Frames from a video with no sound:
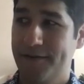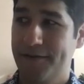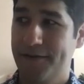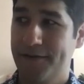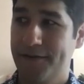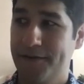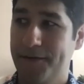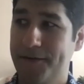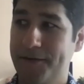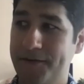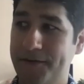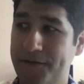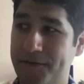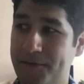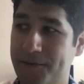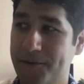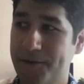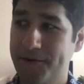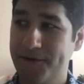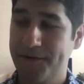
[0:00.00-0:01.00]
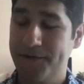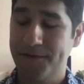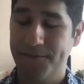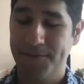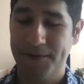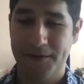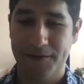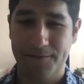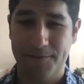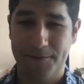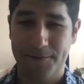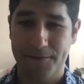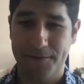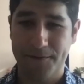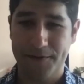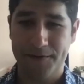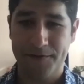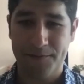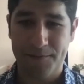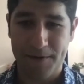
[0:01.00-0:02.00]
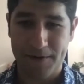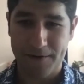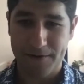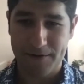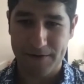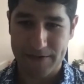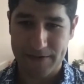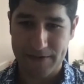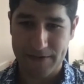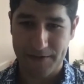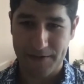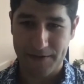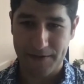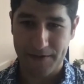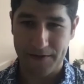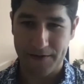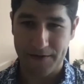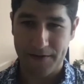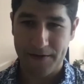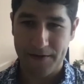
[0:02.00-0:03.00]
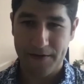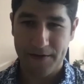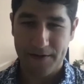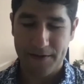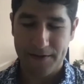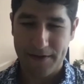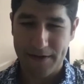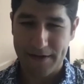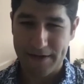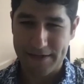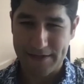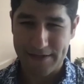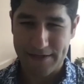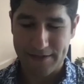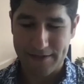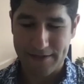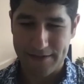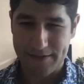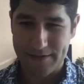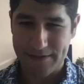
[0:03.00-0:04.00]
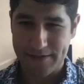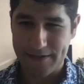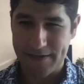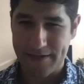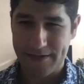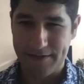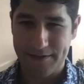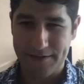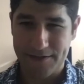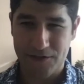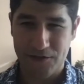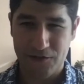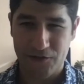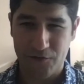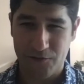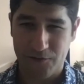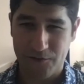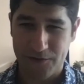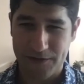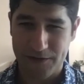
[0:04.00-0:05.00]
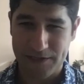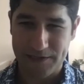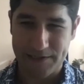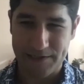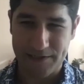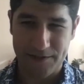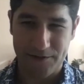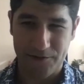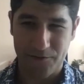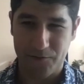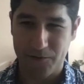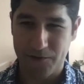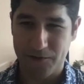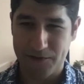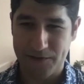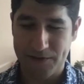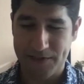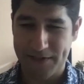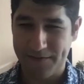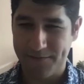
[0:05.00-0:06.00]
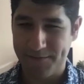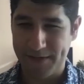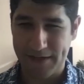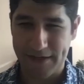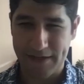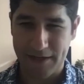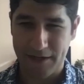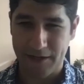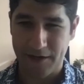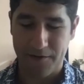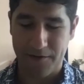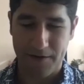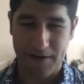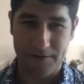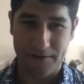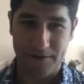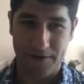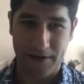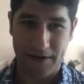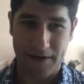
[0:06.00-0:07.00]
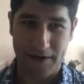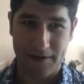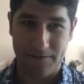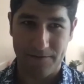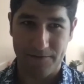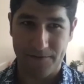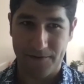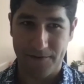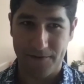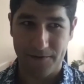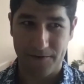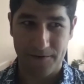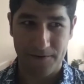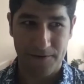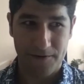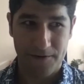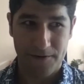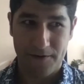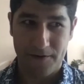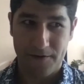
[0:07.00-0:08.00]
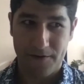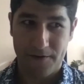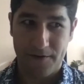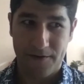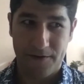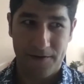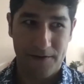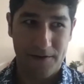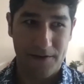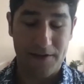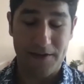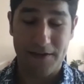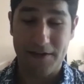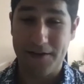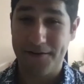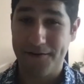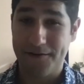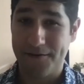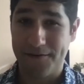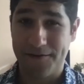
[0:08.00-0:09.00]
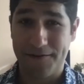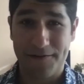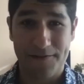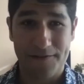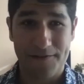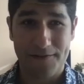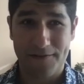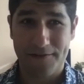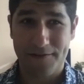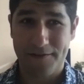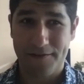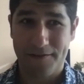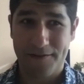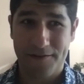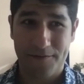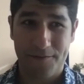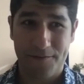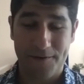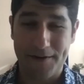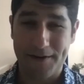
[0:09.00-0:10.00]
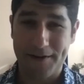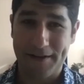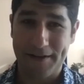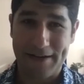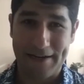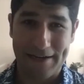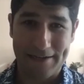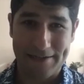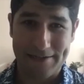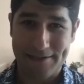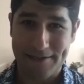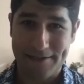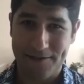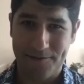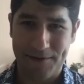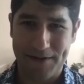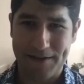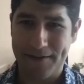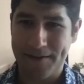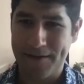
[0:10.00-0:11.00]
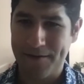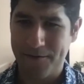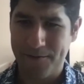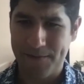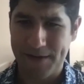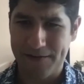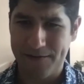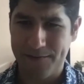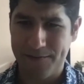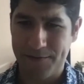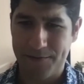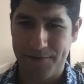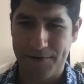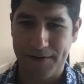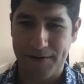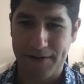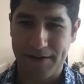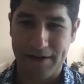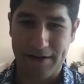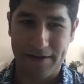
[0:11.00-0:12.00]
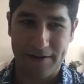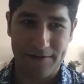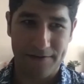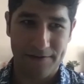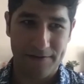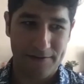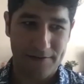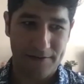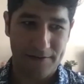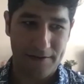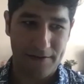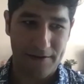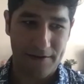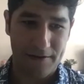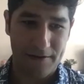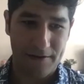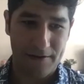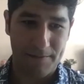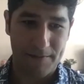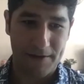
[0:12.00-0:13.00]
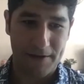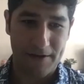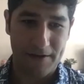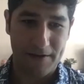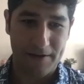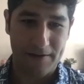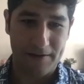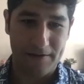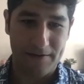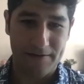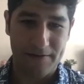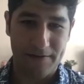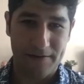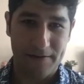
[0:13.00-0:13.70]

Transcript: looks forward to people experiencing the ideas and the stories and the words that have been kicking around their head for years realized in the way that they were meant to be realized. Um, and